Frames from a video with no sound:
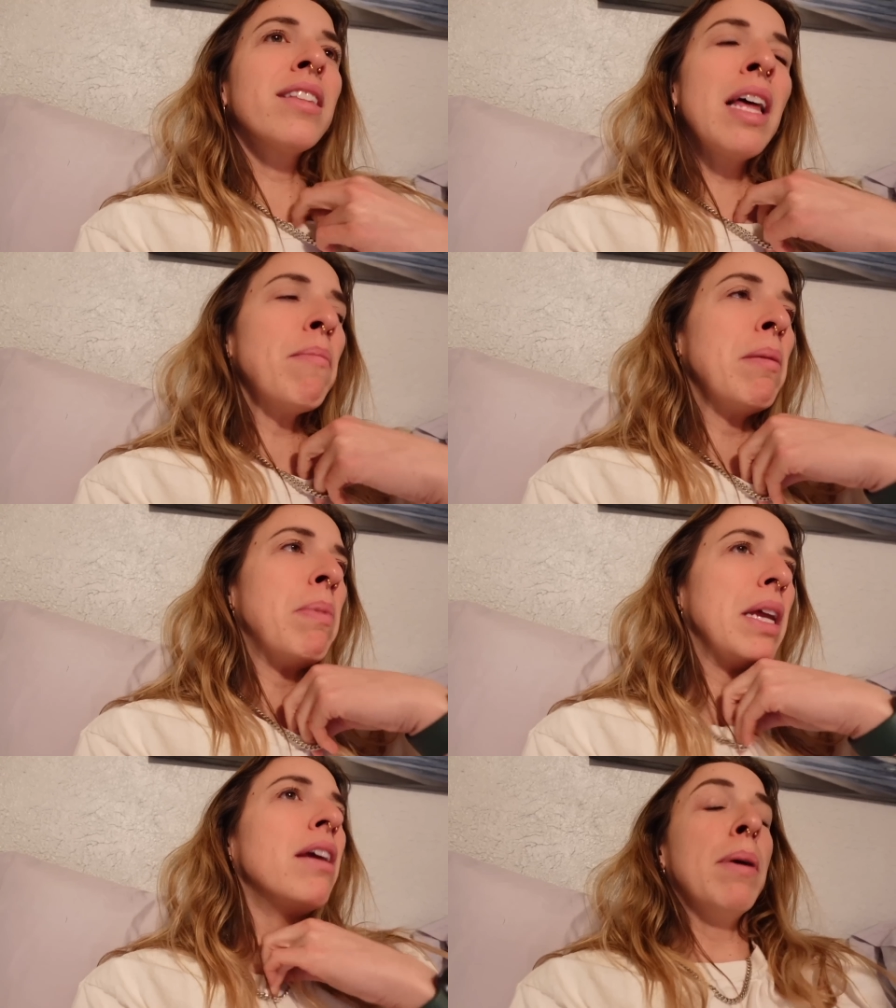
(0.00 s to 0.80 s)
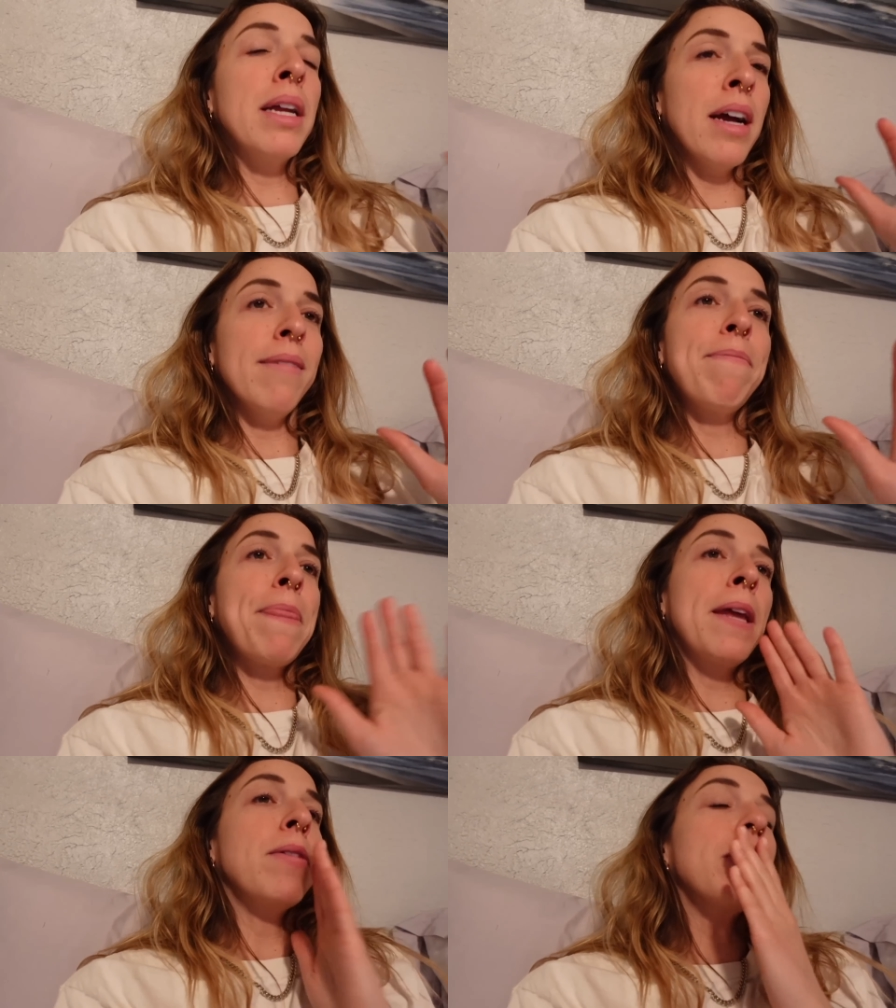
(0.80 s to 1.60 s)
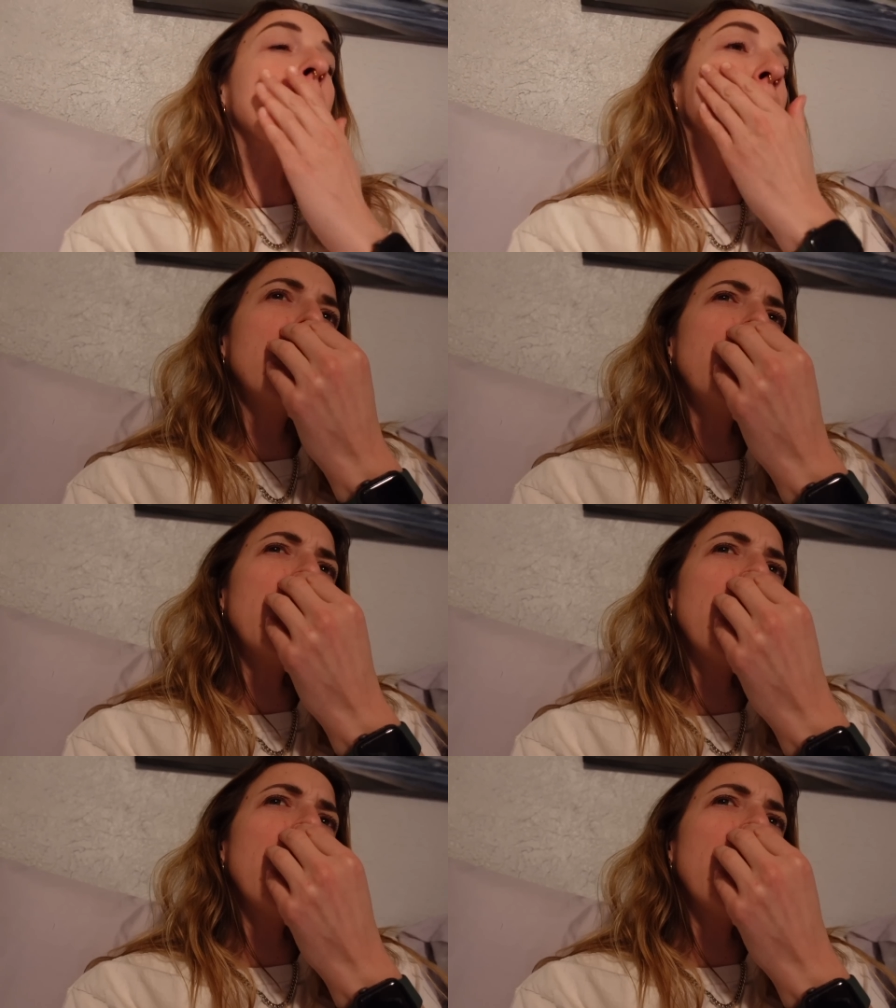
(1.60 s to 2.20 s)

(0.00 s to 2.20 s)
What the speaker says: Let me be. But yeah, anyway, who won